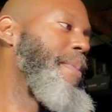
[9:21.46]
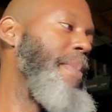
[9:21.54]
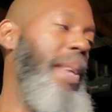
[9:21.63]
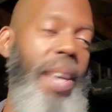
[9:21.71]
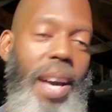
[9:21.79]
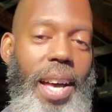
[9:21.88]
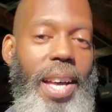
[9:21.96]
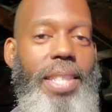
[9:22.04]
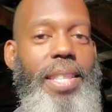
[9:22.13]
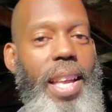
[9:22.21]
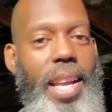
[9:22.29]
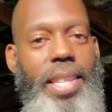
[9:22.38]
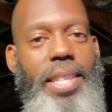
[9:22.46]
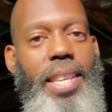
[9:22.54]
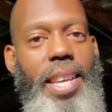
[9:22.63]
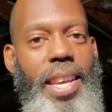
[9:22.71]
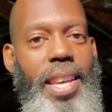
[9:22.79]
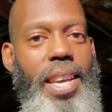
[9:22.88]
because, like I
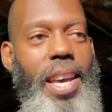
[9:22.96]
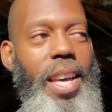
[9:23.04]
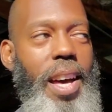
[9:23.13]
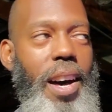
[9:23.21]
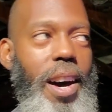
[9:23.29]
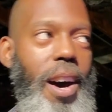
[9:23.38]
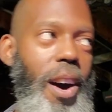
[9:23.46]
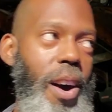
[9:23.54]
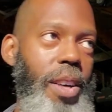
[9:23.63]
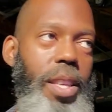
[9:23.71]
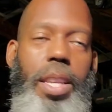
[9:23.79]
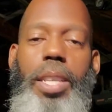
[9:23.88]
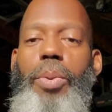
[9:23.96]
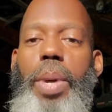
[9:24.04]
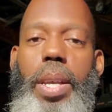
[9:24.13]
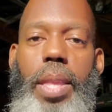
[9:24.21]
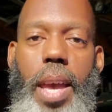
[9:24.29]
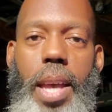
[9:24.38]
said, all these
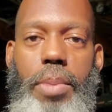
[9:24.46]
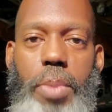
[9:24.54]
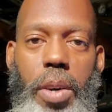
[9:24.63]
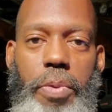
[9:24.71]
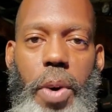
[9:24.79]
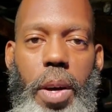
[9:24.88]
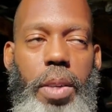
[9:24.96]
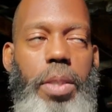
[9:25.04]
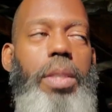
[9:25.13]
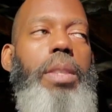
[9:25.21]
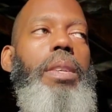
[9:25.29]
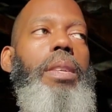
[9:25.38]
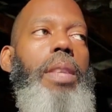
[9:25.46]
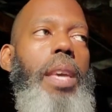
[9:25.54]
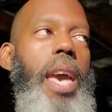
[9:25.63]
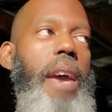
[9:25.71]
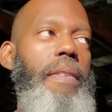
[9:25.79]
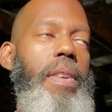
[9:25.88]
wicked ass motherfuckers,
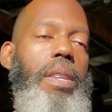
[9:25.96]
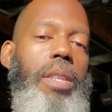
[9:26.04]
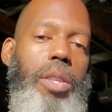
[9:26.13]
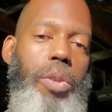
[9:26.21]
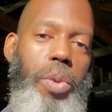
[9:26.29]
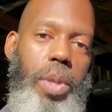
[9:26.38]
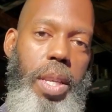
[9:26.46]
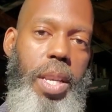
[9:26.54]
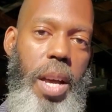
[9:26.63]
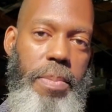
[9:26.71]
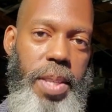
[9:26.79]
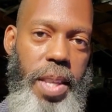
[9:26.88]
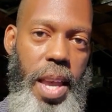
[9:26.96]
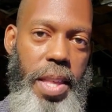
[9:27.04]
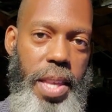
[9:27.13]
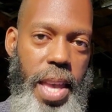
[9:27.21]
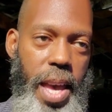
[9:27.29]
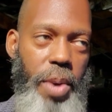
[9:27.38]
they haven't truly come
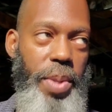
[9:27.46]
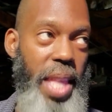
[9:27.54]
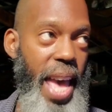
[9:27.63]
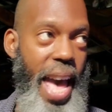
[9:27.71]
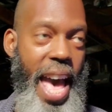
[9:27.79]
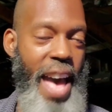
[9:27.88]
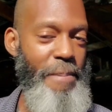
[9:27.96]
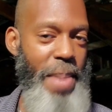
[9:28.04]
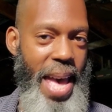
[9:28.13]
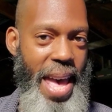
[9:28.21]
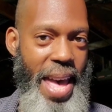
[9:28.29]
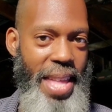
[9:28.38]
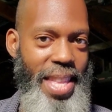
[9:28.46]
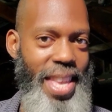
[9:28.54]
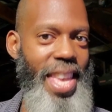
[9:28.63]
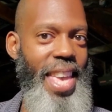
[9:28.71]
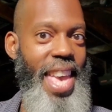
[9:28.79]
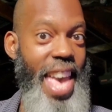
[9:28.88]
together yet with that high mind.
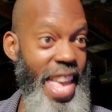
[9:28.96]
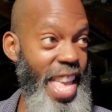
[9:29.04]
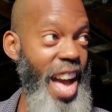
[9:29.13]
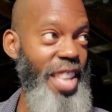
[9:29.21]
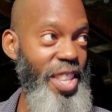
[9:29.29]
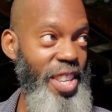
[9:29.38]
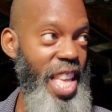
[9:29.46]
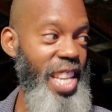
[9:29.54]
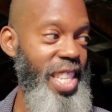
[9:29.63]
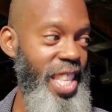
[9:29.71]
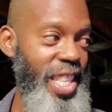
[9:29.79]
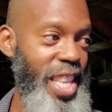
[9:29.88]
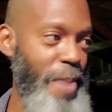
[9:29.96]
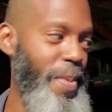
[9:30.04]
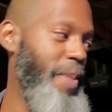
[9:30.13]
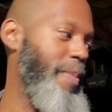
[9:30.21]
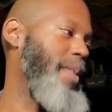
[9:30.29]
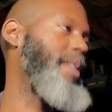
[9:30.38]
And y'all know that shit is coming.